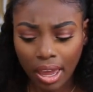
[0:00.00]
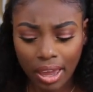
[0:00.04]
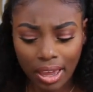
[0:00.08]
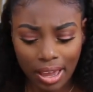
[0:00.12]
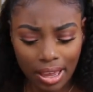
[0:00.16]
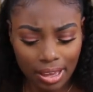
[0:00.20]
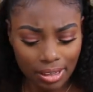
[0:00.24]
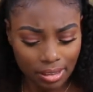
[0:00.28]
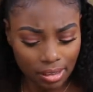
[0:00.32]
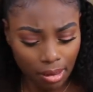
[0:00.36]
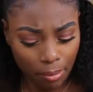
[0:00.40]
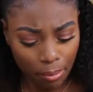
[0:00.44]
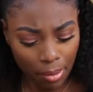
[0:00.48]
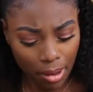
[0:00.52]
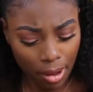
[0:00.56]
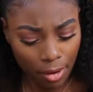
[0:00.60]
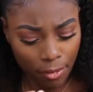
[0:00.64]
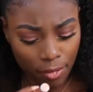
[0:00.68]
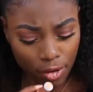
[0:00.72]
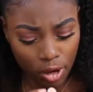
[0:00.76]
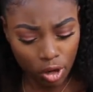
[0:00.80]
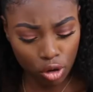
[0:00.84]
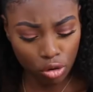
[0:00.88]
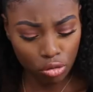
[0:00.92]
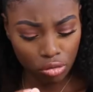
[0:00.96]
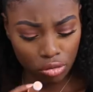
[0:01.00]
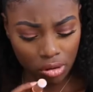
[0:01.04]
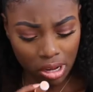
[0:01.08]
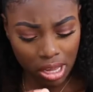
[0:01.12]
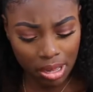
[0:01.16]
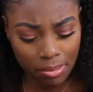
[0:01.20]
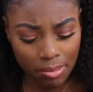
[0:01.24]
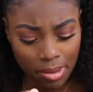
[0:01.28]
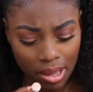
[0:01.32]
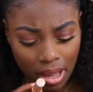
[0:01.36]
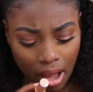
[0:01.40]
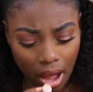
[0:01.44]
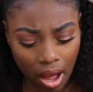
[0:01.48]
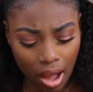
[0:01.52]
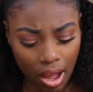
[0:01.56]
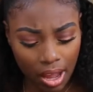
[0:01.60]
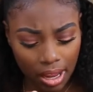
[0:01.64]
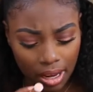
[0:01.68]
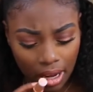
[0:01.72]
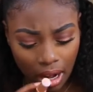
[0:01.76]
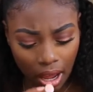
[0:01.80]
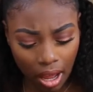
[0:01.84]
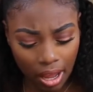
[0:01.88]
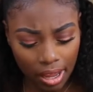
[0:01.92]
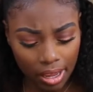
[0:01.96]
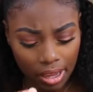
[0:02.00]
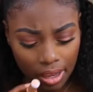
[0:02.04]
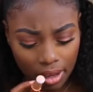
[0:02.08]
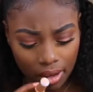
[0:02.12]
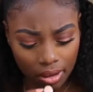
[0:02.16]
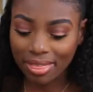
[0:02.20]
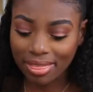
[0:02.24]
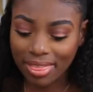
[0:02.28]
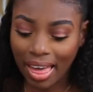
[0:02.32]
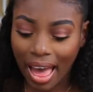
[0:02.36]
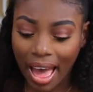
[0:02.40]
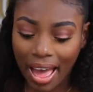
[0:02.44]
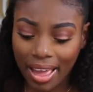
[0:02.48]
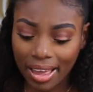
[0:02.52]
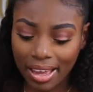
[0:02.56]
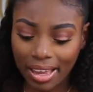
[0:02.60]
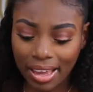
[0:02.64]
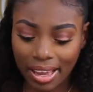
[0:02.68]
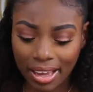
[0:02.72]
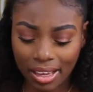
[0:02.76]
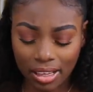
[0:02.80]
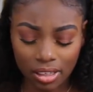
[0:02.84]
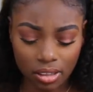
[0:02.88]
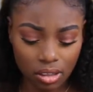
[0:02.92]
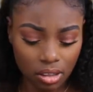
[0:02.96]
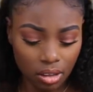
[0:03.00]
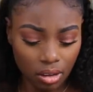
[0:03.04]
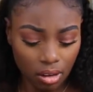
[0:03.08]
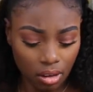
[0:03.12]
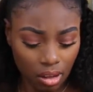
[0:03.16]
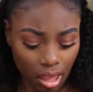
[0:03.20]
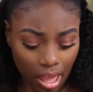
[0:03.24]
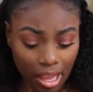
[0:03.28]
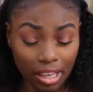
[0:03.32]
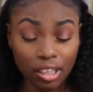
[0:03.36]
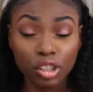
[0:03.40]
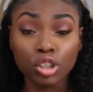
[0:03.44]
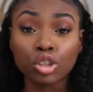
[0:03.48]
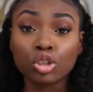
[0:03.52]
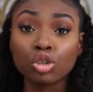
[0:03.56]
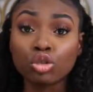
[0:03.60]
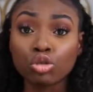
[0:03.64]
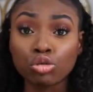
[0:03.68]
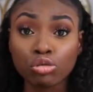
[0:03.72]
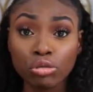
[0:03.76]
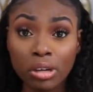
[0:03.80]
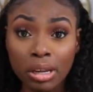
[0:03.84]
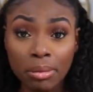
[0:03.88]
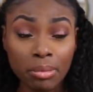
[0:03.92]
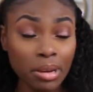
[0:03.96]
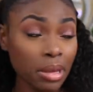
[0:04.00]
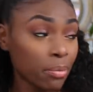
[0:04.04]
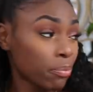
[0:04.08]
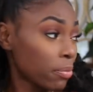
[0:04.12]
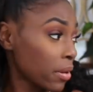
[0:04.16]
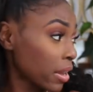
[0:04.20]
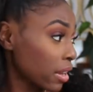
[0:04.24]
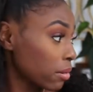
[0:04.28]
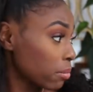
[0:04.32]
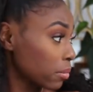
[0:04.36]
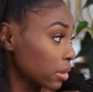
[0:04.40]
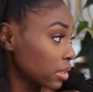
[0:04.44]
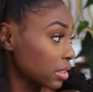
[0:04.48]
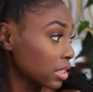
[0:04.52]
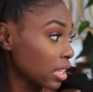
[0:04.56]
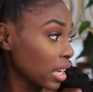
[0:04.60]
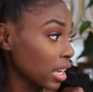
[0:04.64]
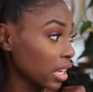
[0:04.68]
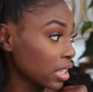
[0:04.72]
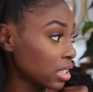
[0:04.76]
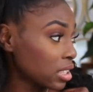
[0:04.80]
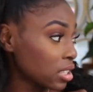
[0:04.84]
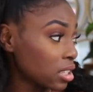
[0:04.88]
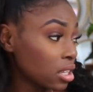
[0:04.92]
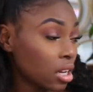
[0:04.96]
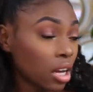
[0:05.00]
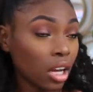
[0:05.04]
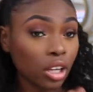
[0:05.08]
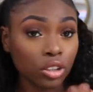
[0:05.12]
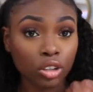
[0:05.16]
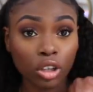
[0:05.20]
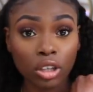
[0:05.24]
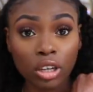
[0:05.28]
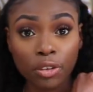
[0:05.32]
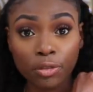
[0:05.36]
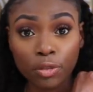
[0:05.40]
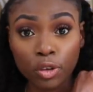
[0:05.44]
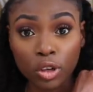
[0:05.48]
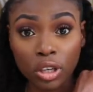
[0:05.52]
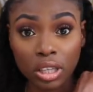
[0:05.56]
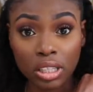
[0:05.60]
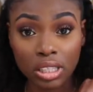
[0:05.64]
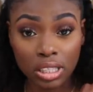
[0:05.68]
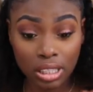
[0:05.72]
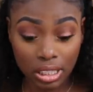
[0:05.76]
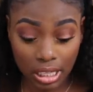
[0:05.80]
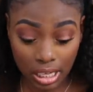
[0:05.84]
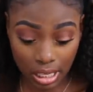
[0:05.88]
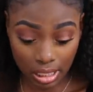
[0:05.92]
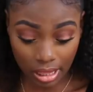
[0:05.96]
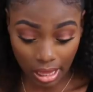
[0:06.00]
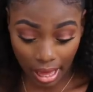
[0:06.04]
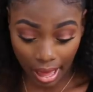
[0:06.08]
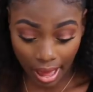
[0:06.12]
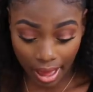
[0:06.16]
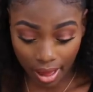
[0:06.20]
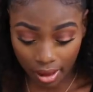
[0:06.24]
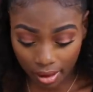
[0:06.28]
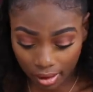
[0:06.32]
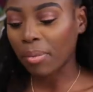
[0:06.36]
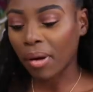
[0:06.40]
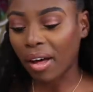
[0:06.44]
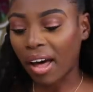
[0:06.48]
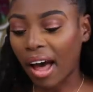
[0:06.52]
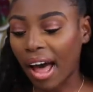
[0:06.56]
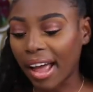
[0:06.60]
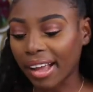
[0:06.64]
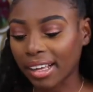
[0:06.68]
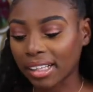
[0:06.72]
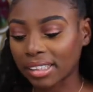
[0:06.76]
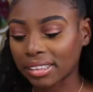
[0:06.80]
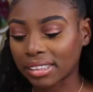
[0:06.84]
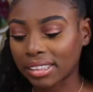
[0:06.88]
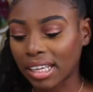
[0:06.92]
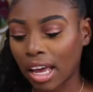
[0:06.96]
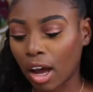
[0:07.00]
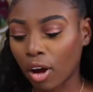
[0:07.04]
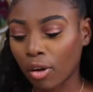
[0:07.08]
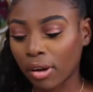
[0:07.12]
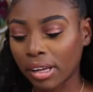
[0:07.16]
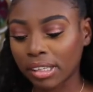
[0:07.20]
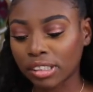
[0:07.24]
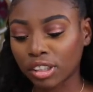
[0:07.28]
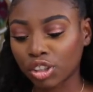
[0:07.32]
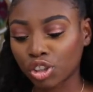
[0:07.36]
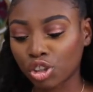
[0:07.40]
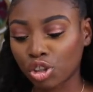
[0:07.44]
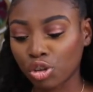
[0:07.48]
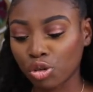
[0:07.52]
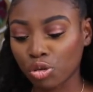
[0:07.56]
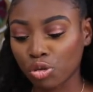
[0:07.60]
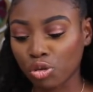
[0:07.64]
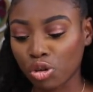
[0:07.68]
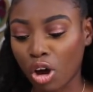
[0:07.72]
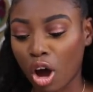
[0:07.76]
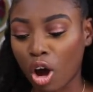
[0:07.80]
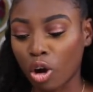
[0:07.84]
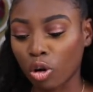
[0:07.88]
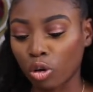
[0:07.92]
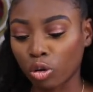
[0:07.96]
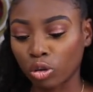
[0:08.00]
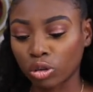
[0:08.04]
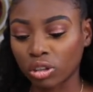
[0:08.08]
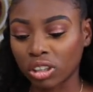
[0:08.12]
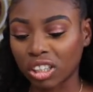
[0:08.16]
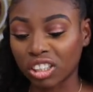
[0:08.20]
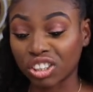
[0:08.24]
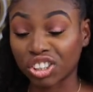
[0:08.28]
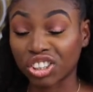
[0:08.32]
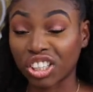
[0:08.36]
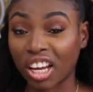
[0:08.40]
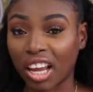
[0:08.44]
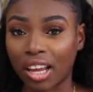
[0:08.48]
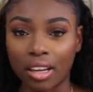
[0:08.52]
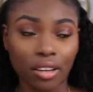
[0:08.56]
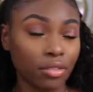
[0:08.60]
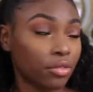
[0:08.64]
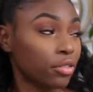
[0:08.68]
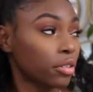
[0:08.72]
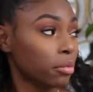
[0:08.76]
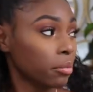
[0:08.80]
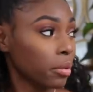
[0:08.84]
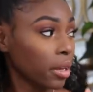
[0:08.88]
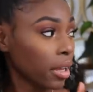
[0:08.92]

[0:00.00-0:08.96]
it's a bit of a creamy highlight. That is extremely pigmented. Don't know if you can see that, but I can tell it's too cold a shade for